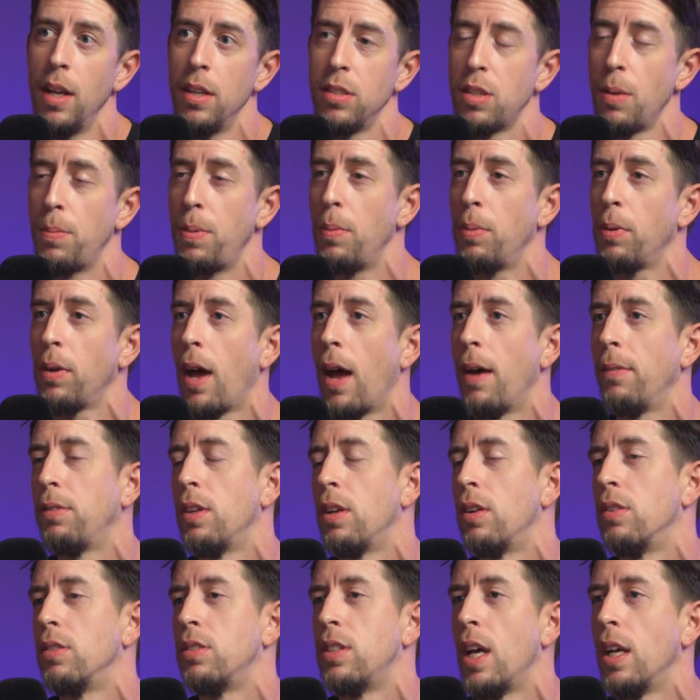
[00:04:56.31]
So people have
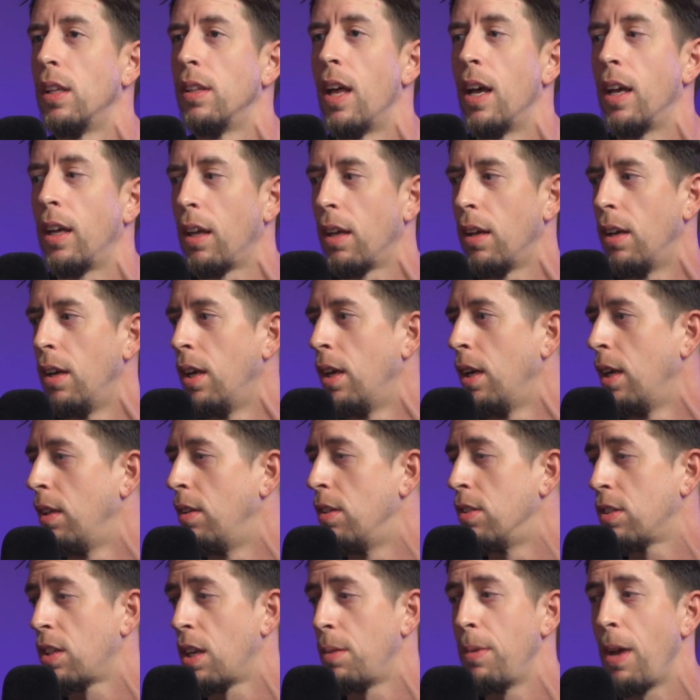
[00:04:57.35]
to understand, like,
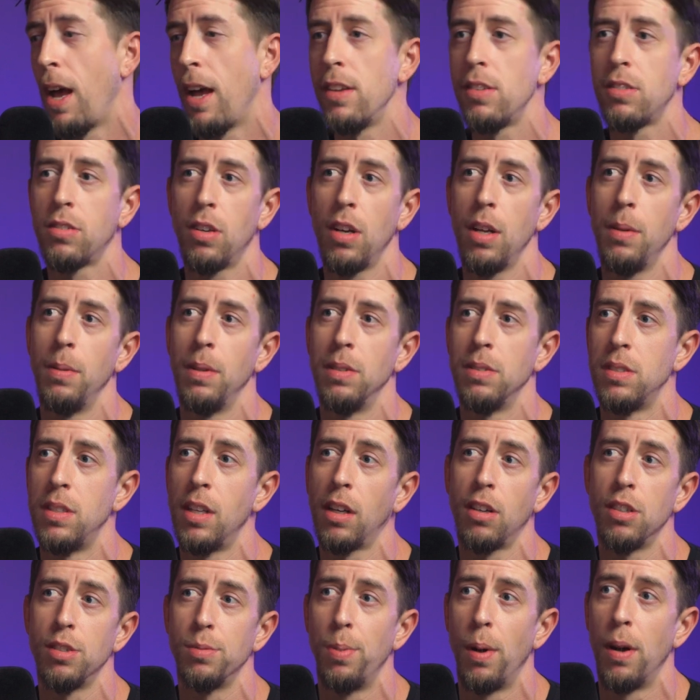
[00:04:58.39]
there's going to be ice cream and
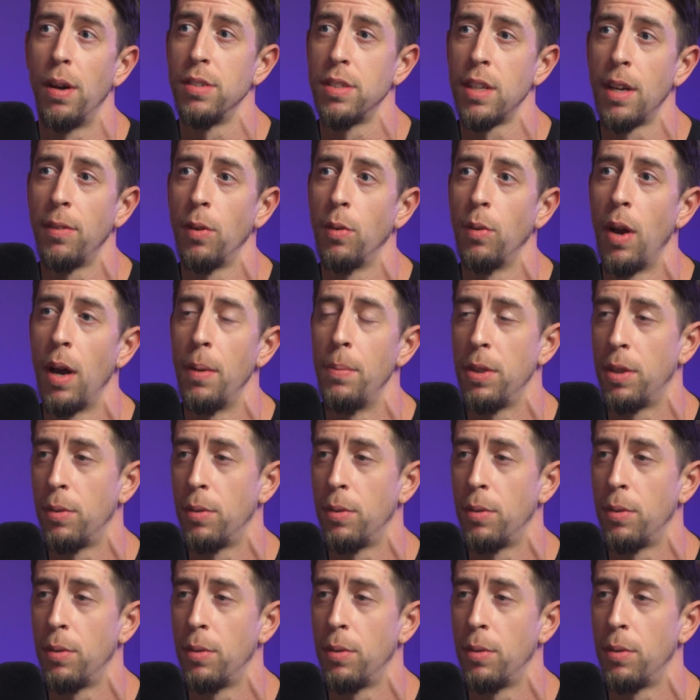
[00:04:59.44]
Snickers bars everywhere.